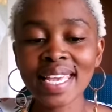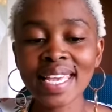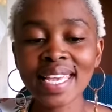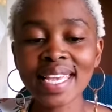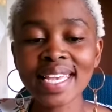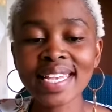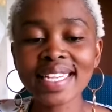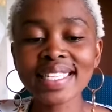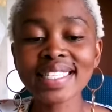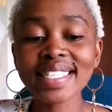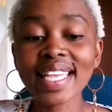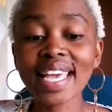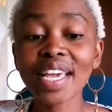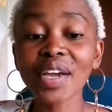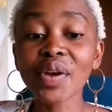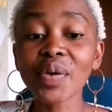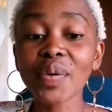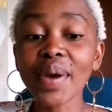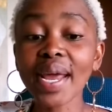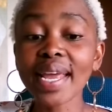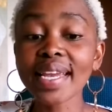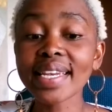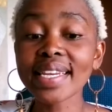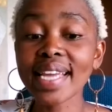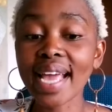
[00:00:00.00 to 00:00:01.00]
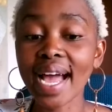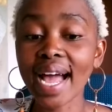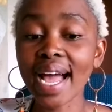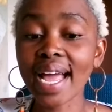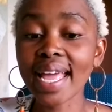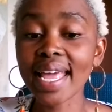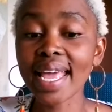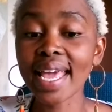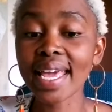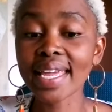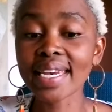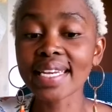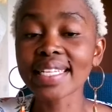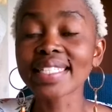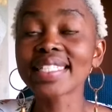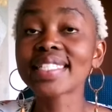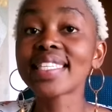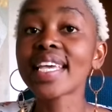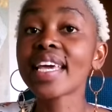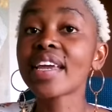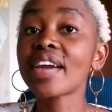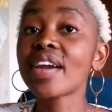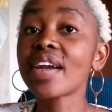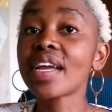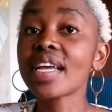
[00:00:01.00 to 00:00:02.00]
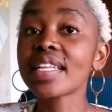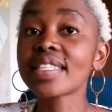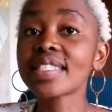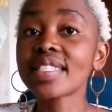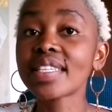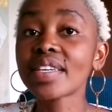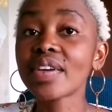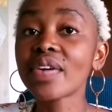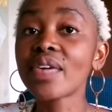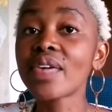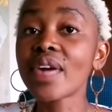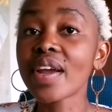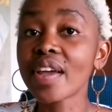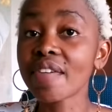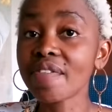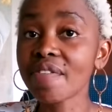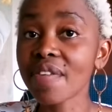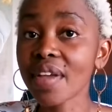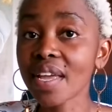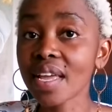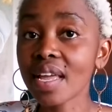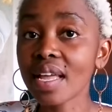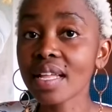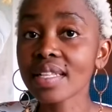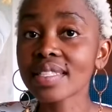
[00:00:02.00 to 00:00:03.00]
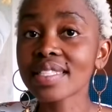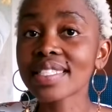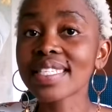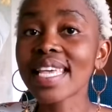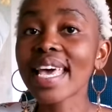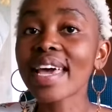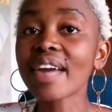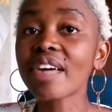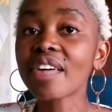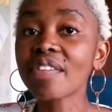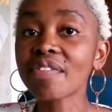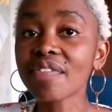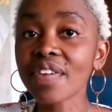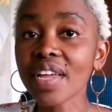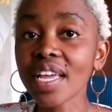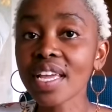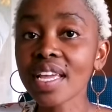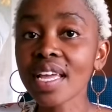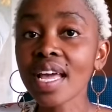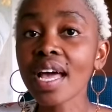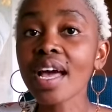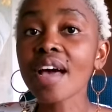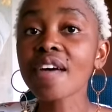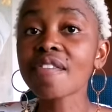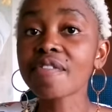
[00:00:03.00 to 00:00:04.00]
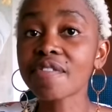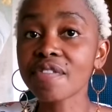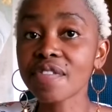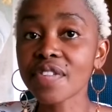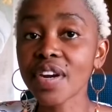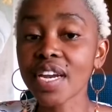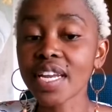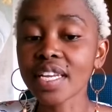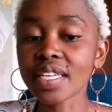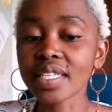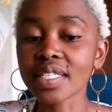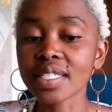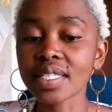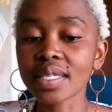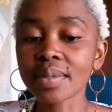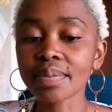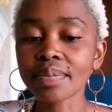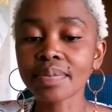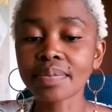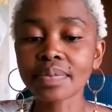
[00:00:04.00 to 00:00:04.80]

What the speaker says: He's a great guy and a terrific friend,